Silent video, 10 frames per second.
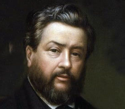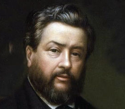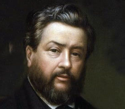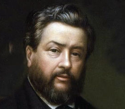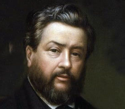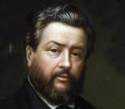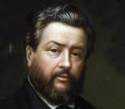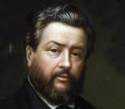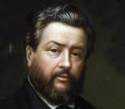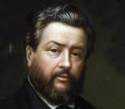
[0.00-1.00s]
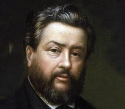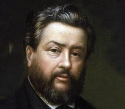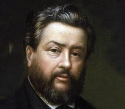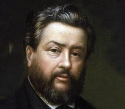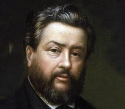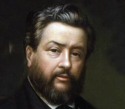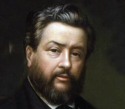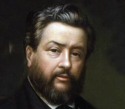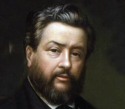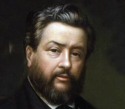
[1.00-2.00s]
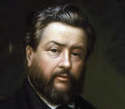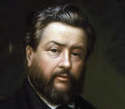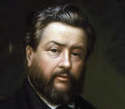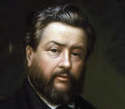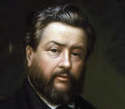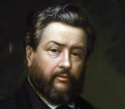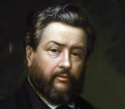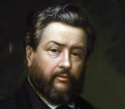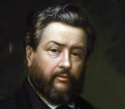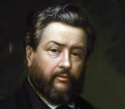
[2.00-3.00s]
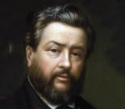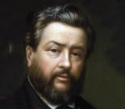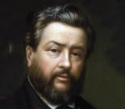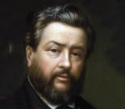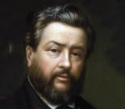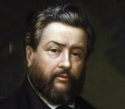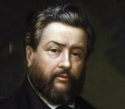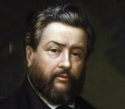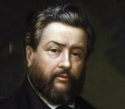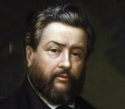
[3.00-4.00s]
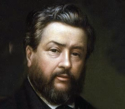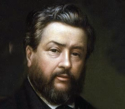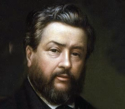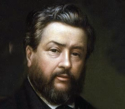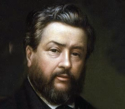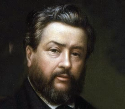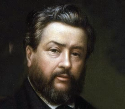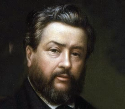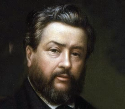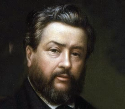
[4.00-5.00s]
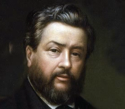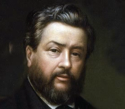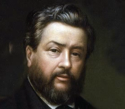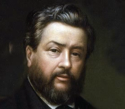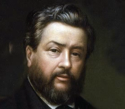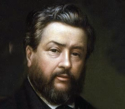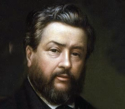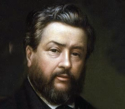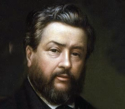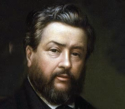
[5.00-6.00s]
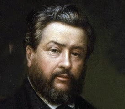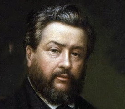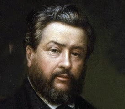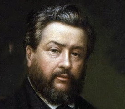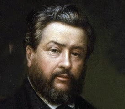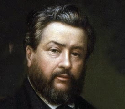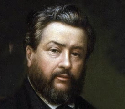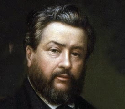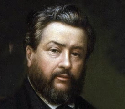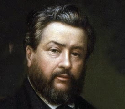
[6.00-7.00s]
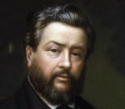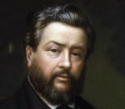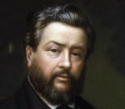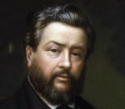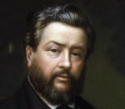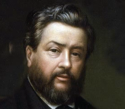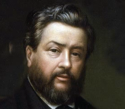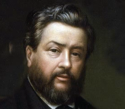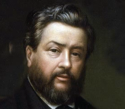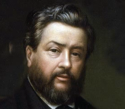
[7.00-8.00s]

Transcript: (no lip movement)